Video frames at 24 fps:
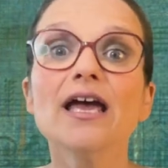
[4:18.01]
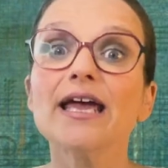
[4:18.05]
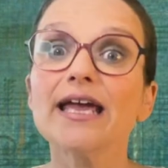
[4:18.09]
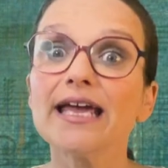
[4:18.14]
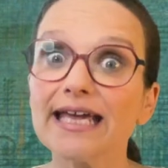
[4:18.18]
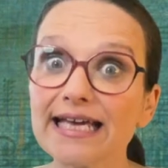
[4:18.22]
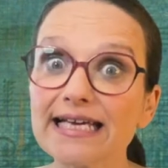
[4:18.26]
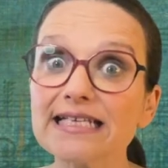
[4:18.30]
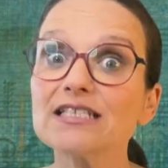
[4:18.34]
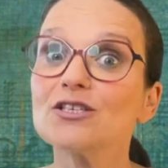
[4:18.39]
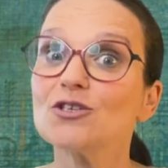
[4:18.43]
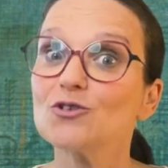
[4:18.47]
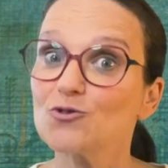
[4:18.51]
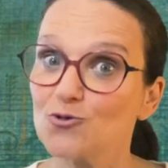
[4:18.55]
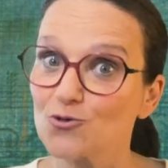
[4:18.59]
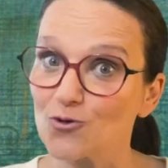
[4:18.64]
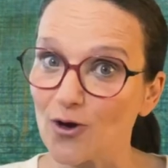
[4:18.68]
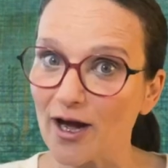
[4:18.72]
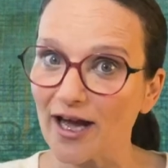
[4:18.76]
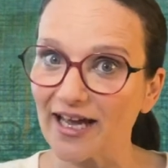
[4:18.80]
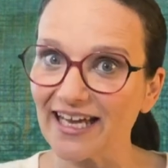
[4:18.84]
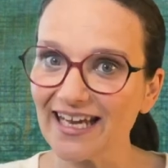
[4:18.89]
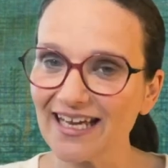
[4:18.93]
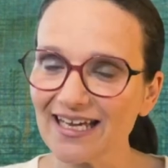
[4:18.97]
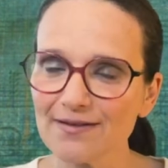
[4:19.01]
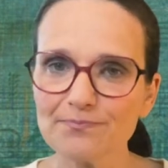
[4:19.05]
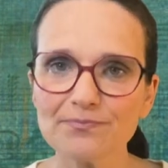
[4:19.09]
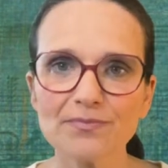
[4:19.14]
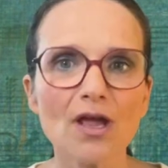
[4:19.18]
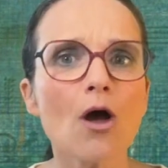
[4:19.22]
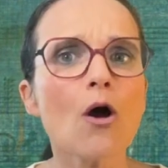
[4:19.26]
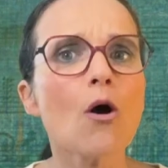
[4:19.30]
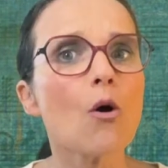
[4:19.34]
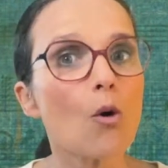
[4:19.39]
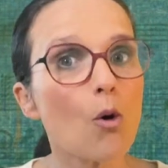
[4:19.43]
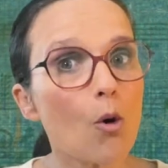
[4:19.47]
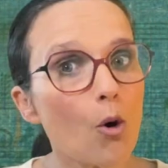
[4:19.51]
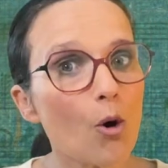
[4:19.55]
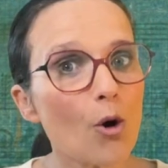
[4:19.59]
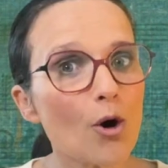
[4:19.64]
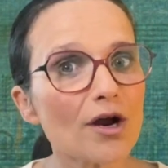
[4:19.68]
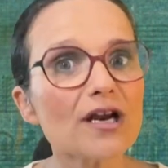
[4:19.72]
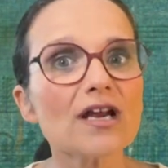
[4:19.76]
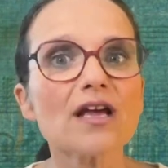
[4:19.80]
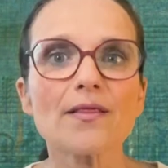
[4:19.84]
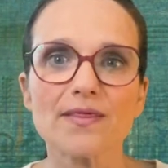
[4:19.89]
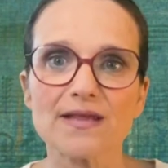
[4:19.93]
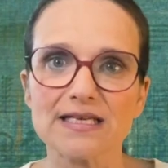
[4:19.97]
is trying, or
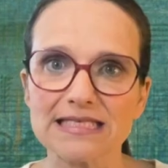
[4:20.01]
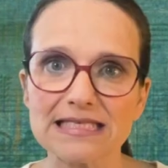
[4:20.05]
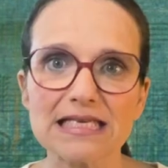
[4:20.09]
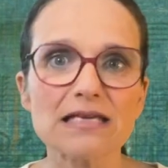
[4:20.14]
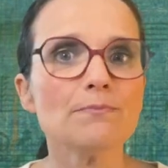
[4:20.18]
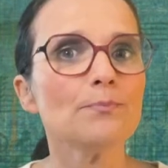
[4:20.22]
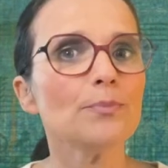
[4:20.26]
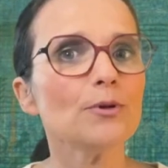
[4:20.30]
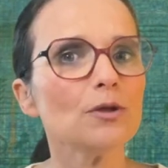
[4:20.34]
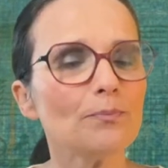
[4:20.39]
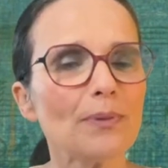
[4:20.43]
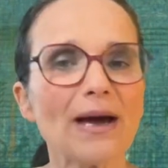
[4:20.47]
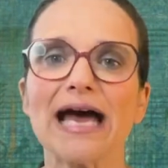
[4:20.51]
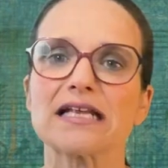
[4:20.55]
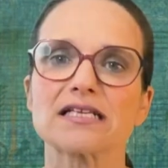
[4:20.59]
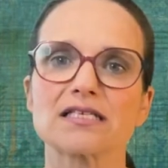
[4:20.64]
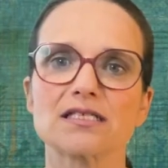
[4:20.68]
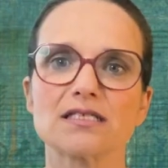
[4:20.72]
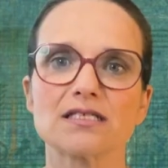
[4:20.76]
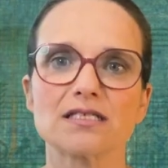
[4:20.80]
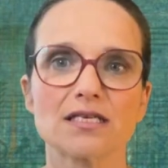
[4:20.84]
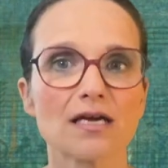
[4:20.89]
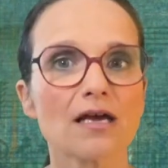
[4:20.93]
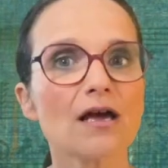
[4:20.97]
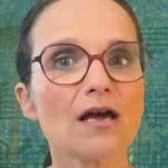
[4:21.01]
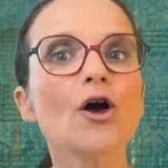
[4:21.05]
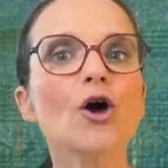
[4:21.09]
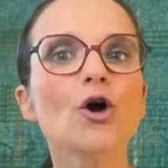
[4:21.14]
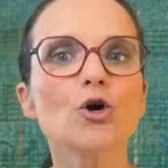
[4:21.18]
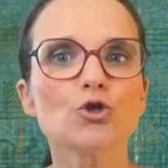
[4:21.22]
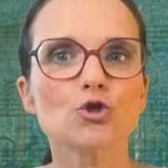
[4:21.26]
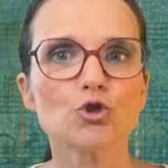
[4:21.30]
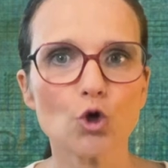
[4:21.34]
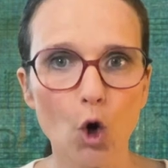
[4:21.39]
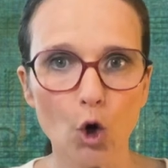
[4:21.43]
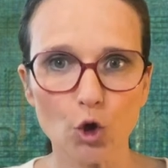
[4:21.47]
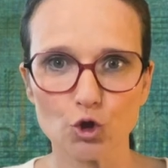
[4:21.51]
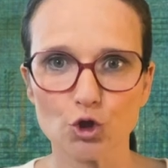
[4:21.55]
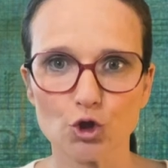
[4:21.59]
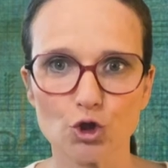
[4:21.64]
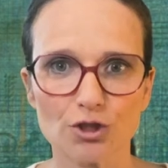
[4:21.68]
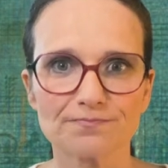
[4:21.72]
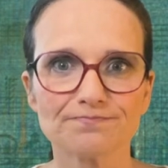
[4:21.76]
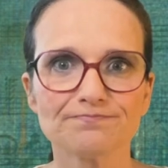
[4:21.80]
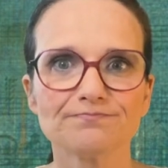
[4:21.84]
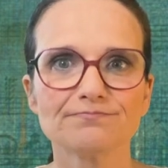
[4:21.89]
the simple past, taught.